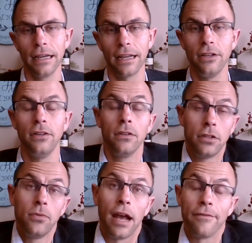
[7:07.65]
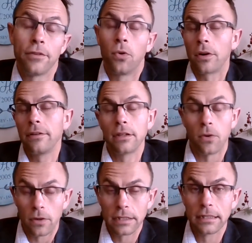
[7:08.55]
Do you have
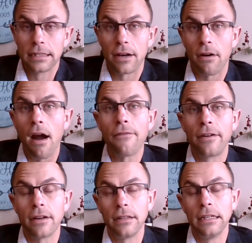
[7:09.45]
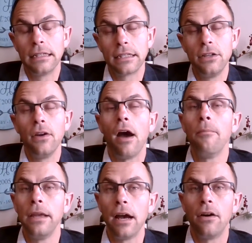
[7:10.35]
courses that are offered on this? Can you
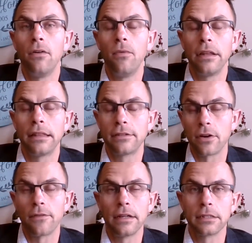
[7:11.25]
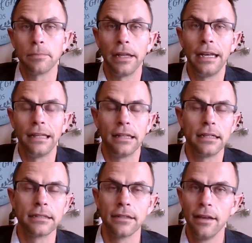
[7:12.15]
help me out with sort of explaining
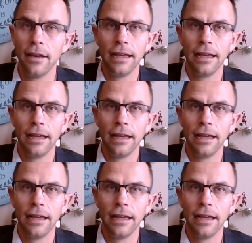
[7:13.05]
this?